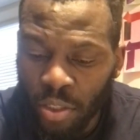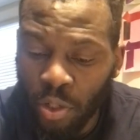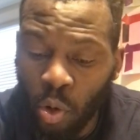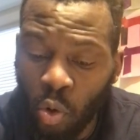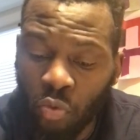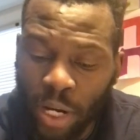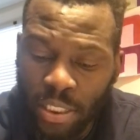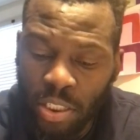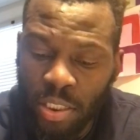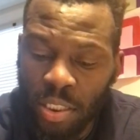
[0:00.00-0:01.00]
own
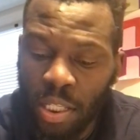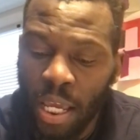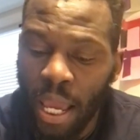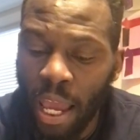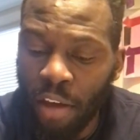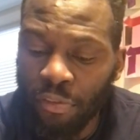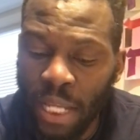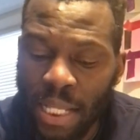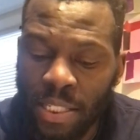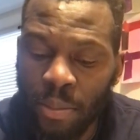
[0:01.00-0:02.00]
righteousness, have
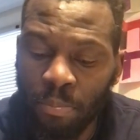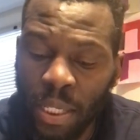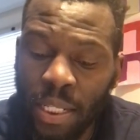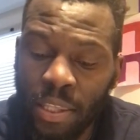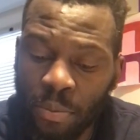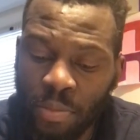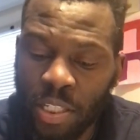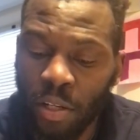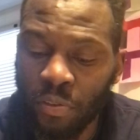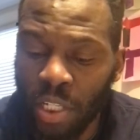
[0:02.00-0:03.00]
not submitted
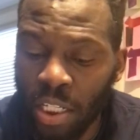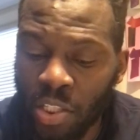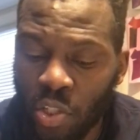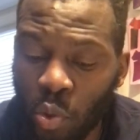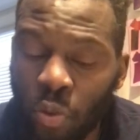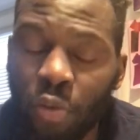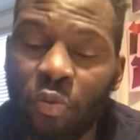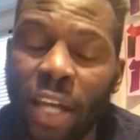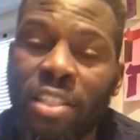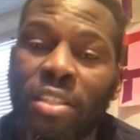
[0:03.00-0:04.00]
themselves unto the
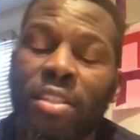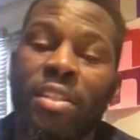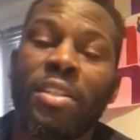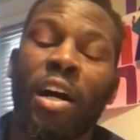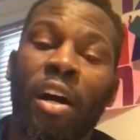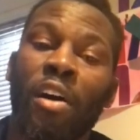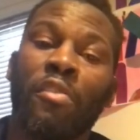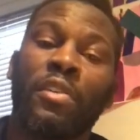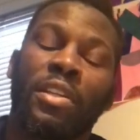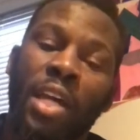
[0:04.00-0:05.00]
righteousness
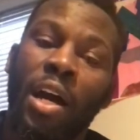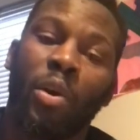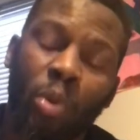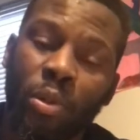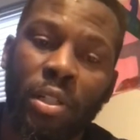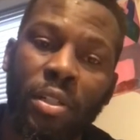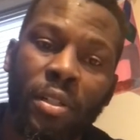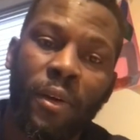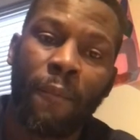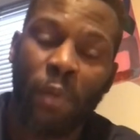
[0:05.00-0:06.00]
of Yahuwah,
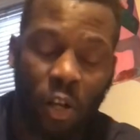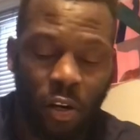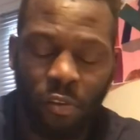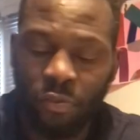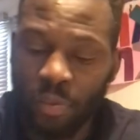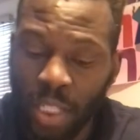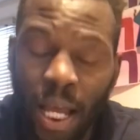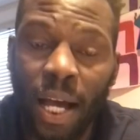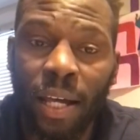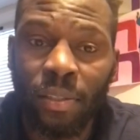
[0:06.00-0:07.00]
of
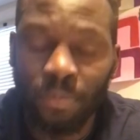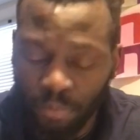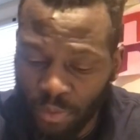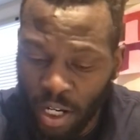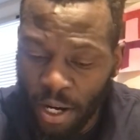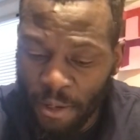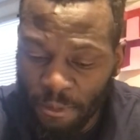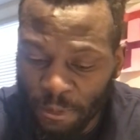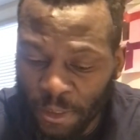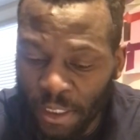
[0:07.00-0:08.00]
God. All right,
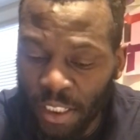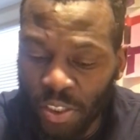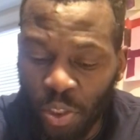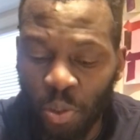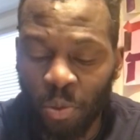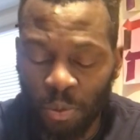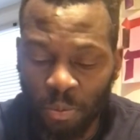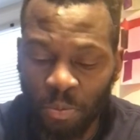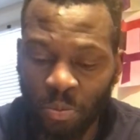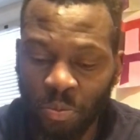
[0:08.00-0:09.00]
so
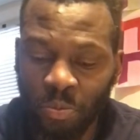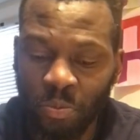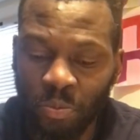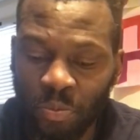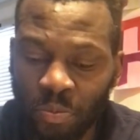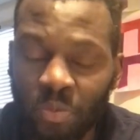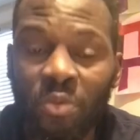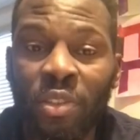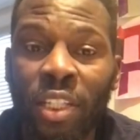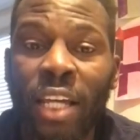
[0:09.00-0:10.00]

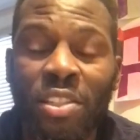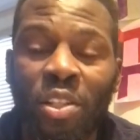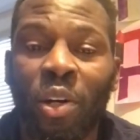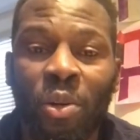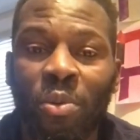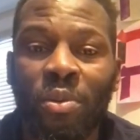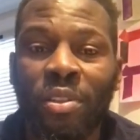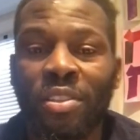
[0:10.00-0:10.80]
let's go